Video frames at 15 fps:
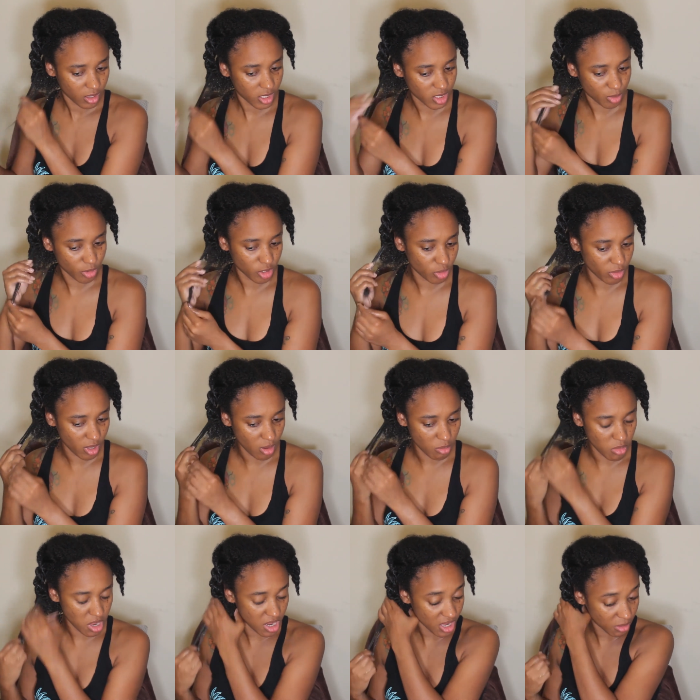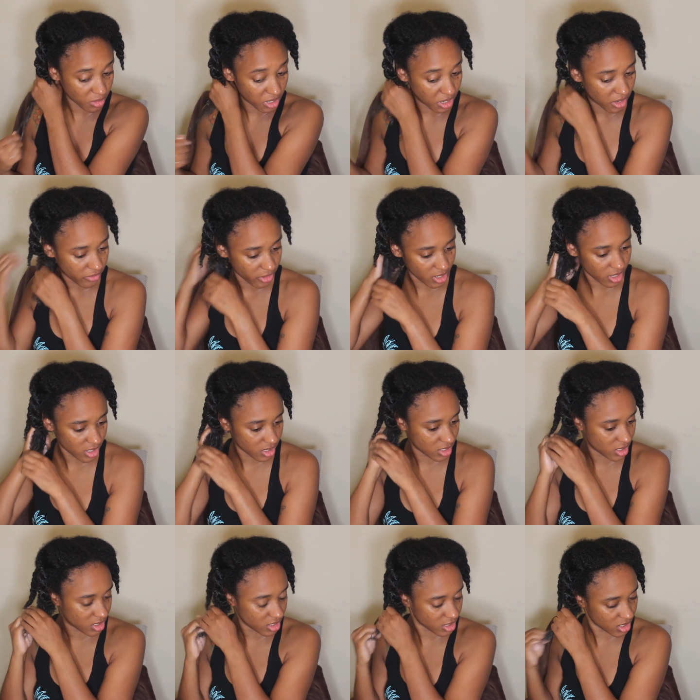It's supposed to be a medium to heavy
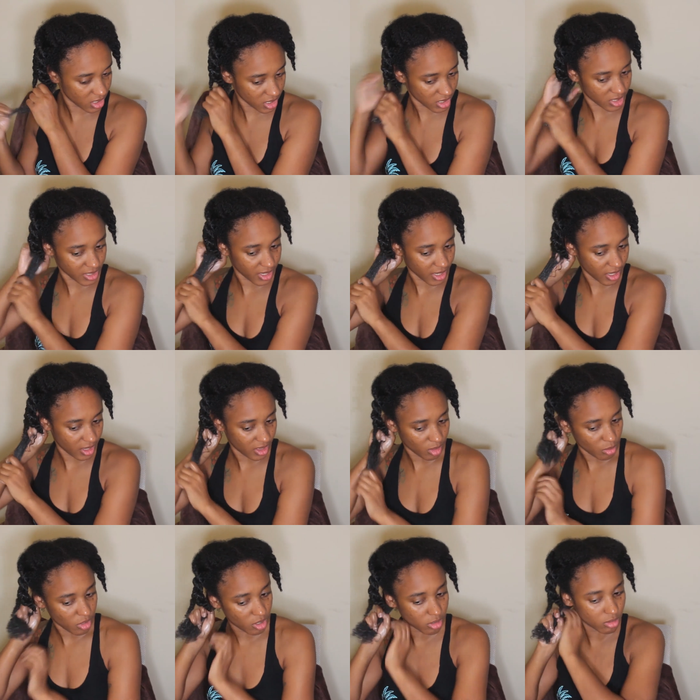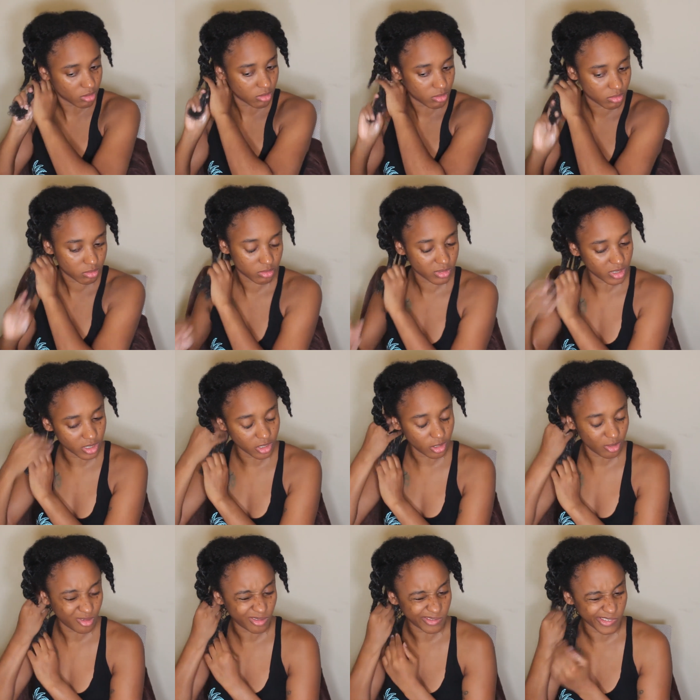consistency. It's like in the middle. A
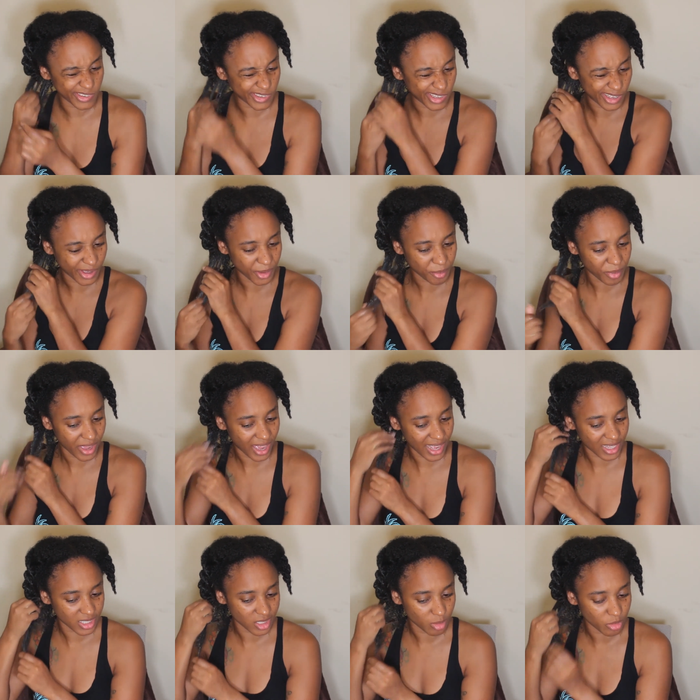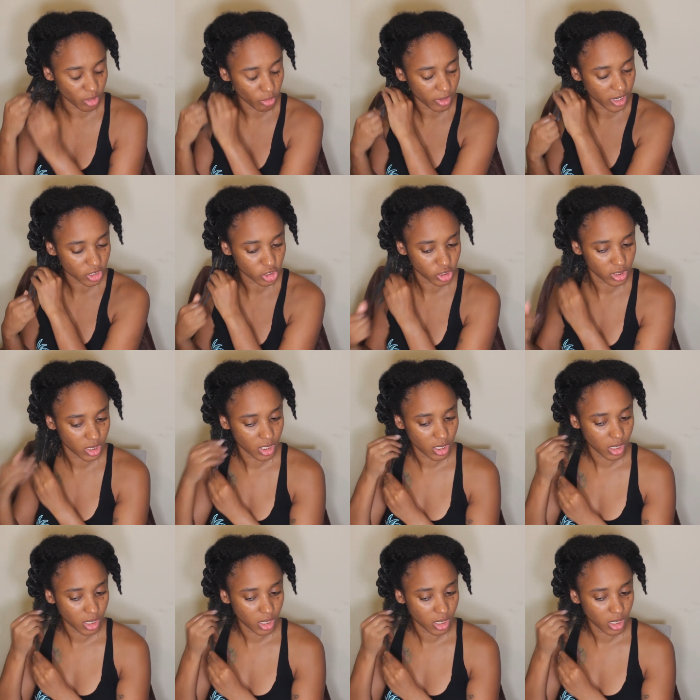little past the middle, actually.